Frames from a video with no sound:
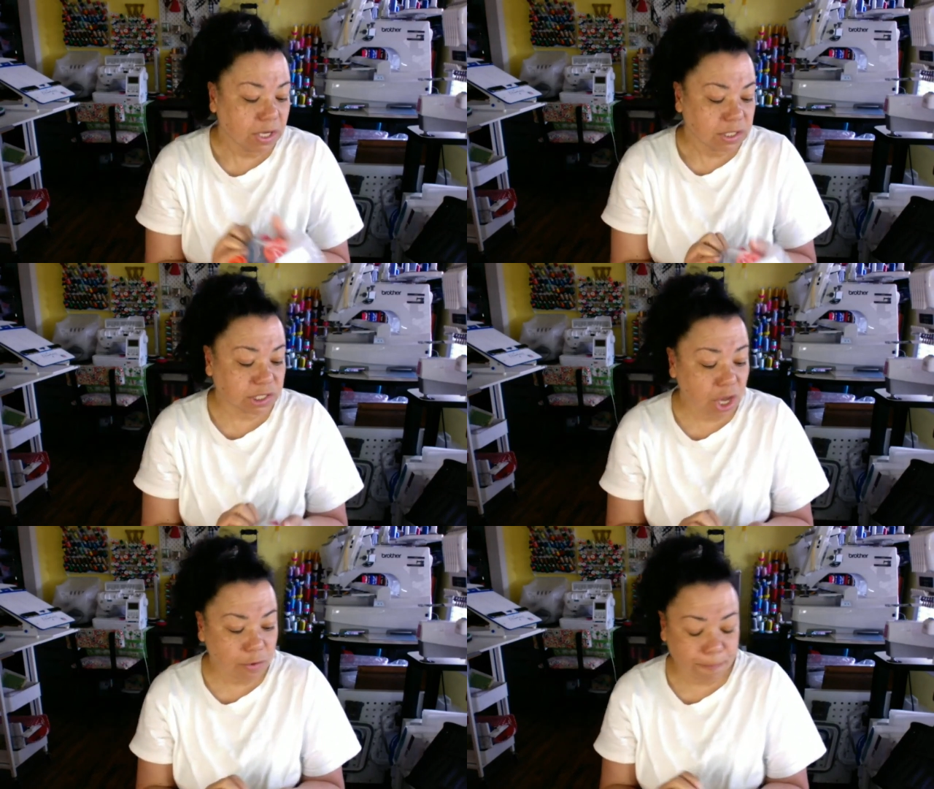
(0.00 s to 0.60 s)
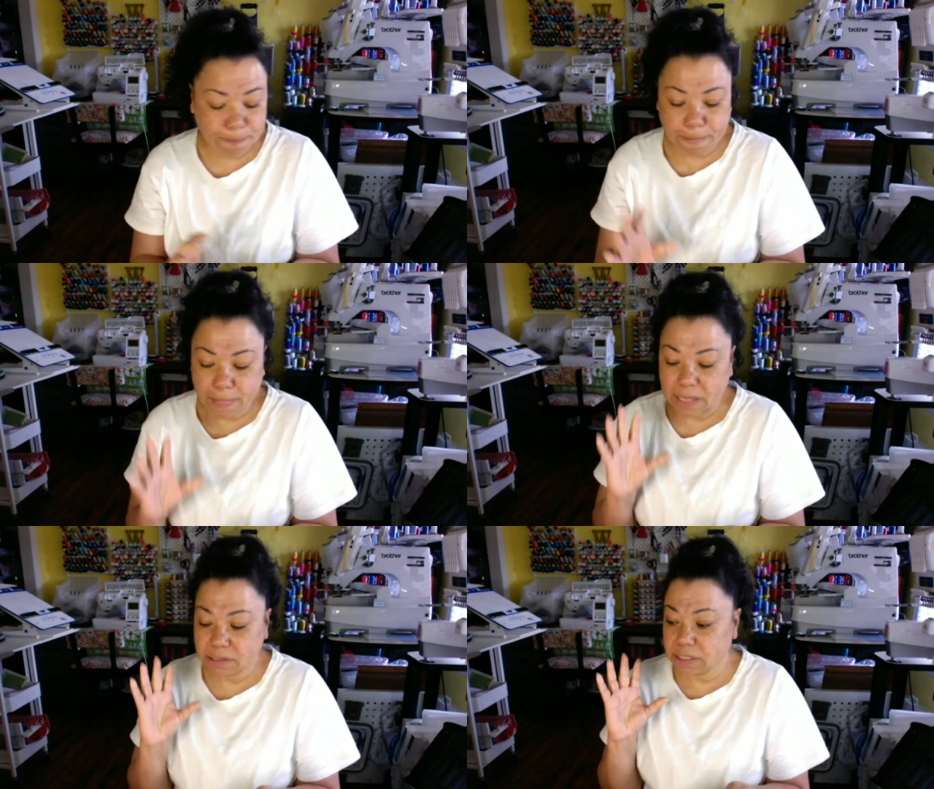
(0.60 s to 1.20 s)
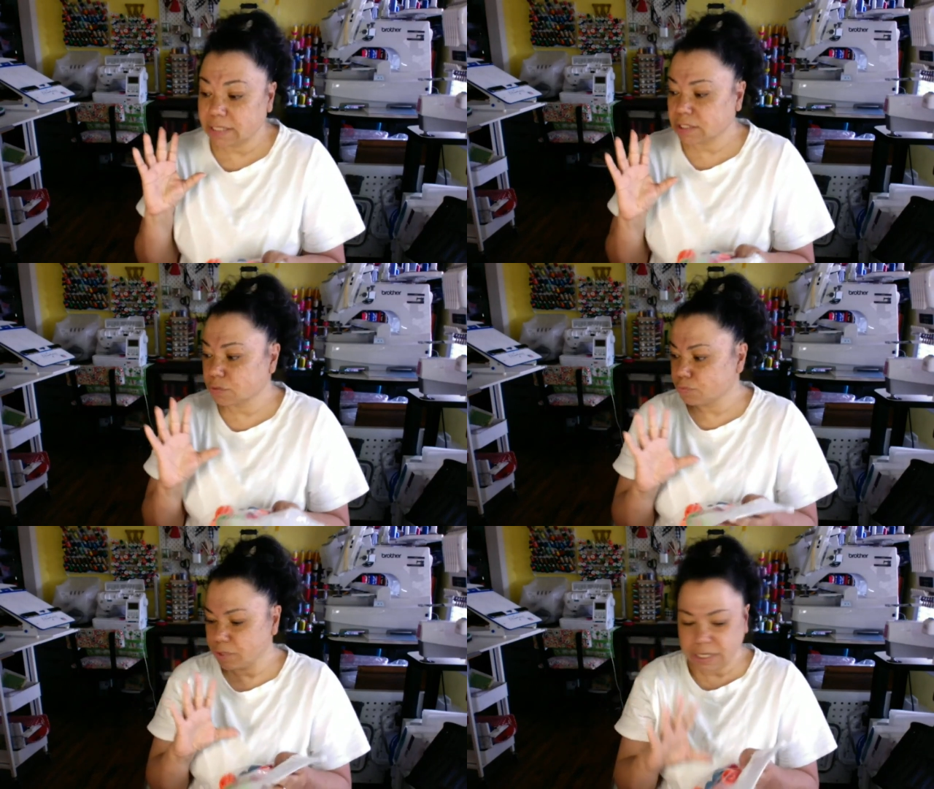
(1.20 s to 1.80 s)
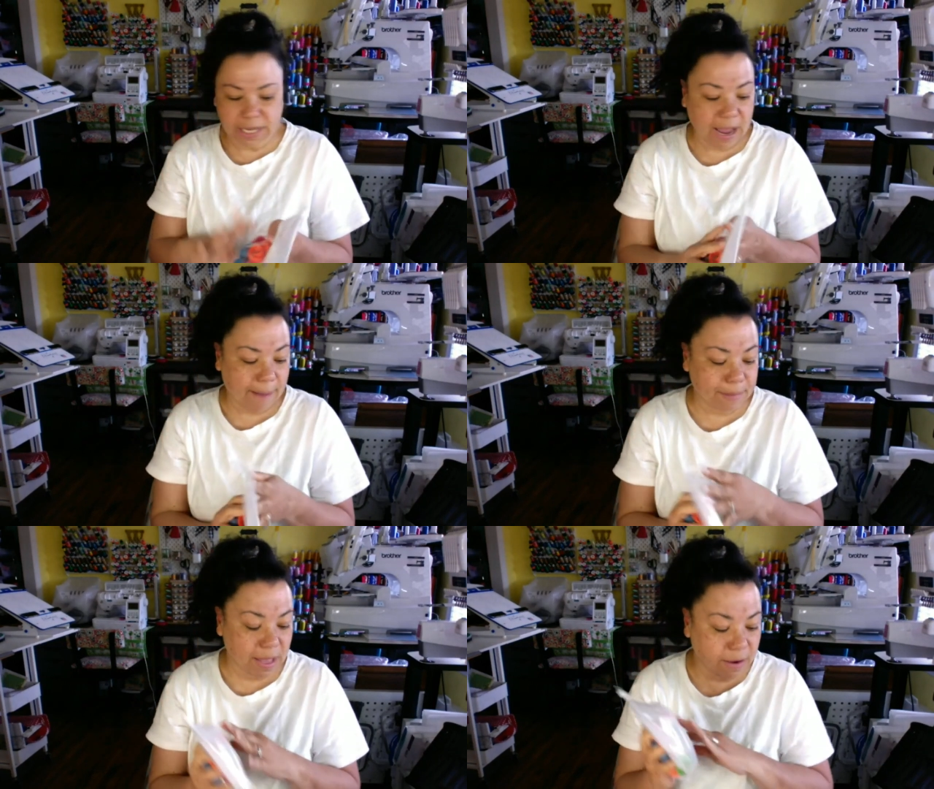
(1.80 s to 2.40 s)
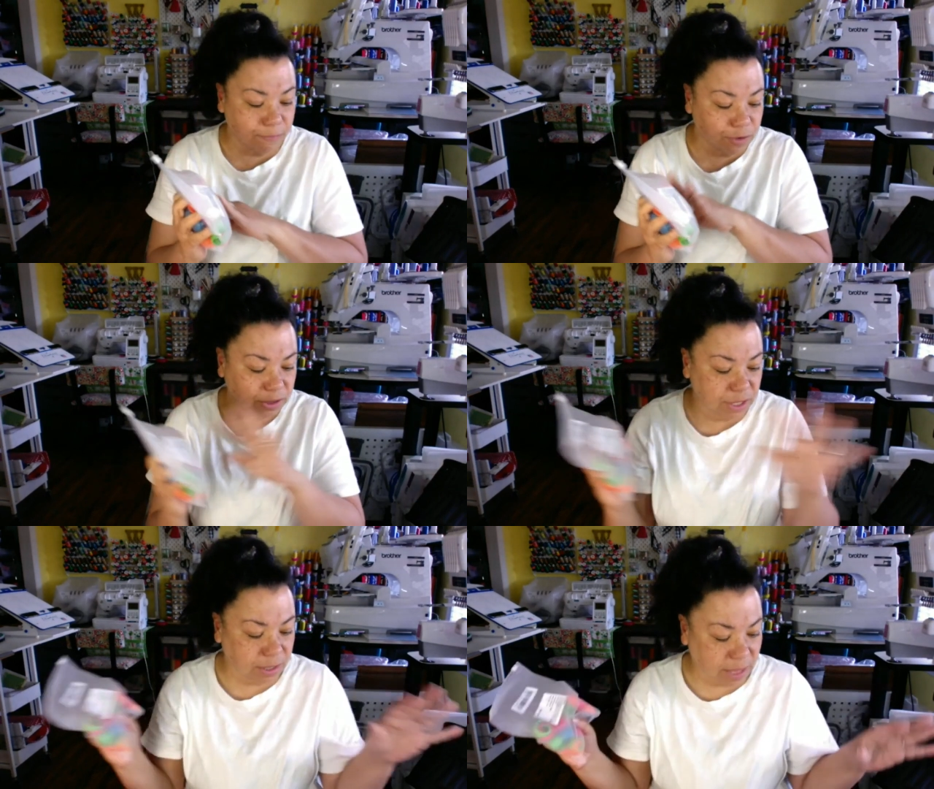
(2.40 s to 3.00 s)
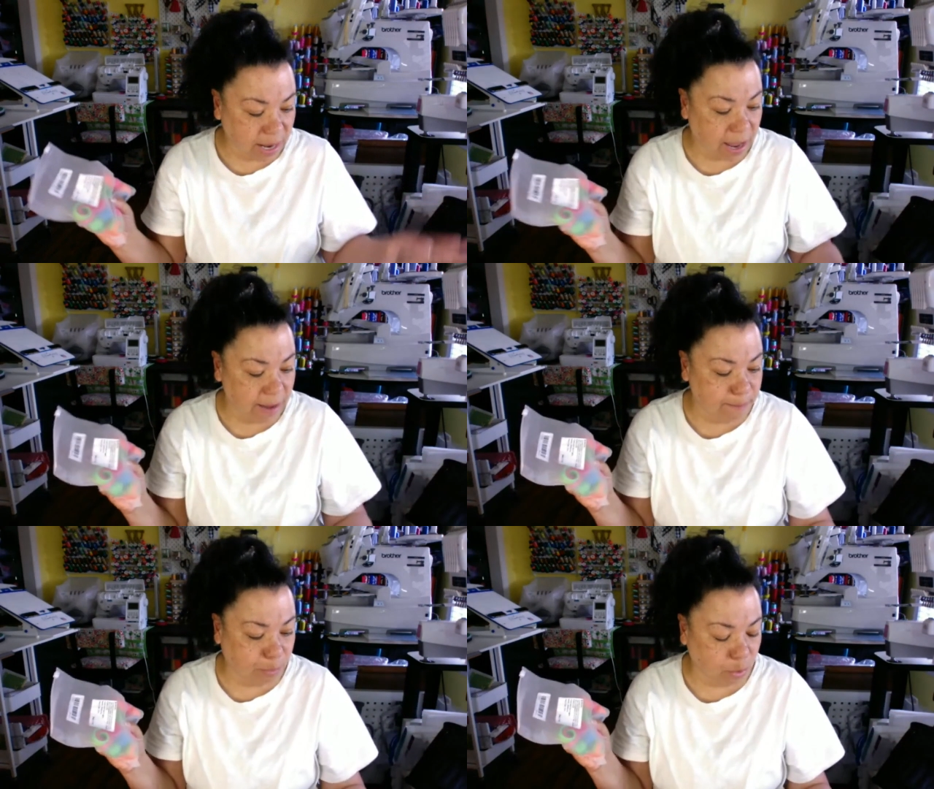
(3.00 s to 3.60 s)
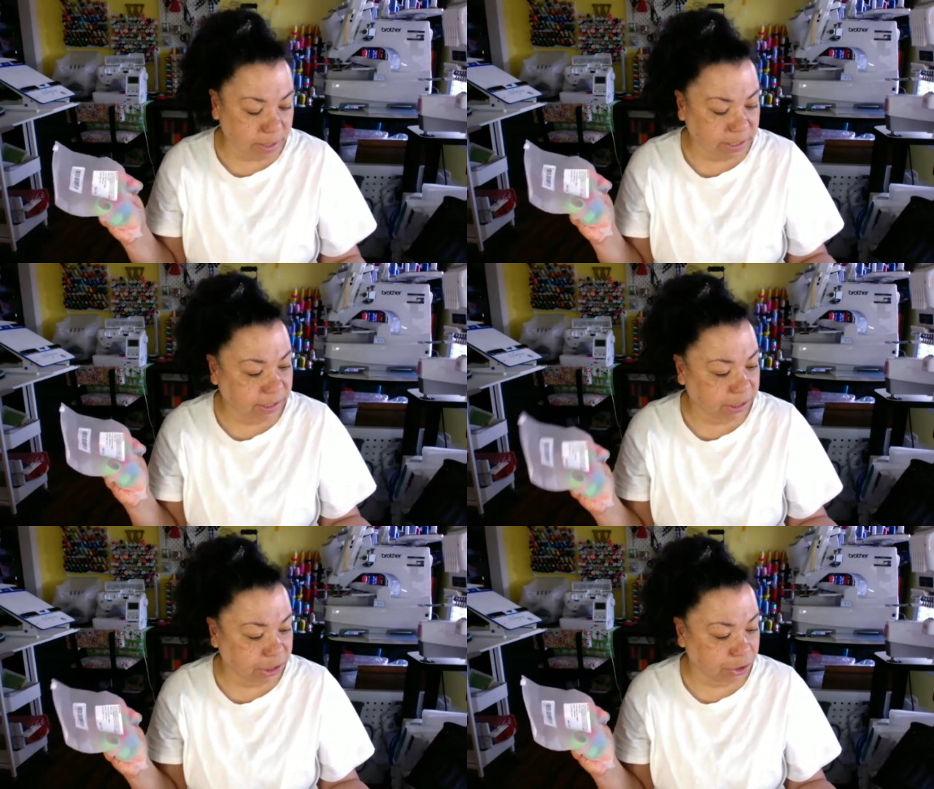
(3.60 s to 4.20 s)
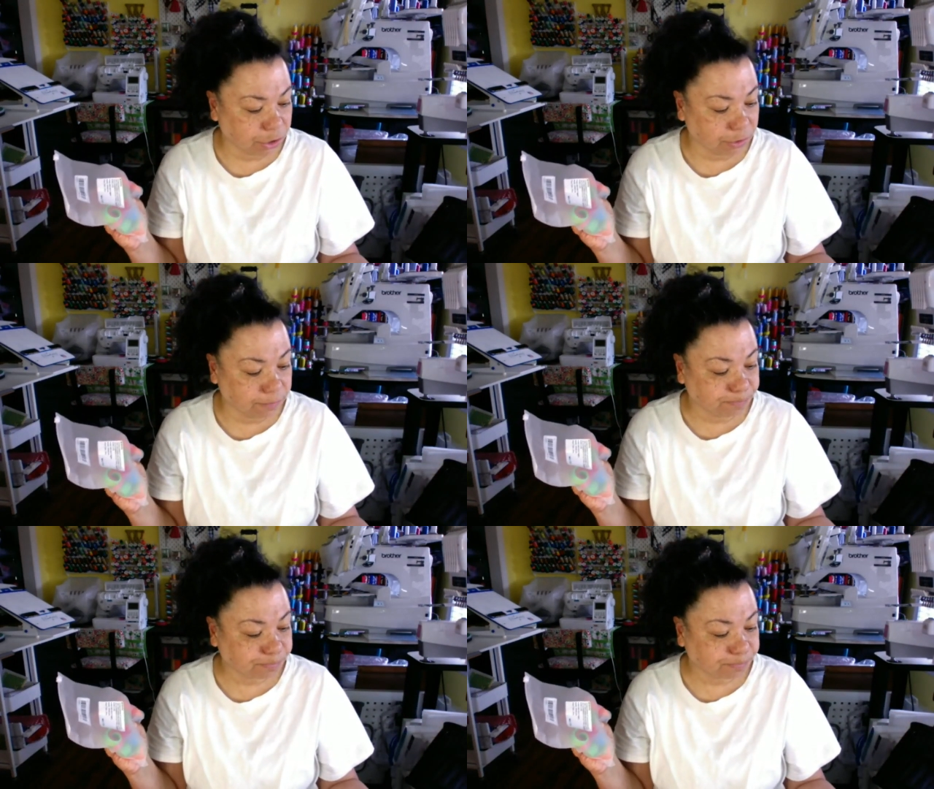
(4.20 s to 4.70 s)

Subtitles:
So let's recap everything that I bought here.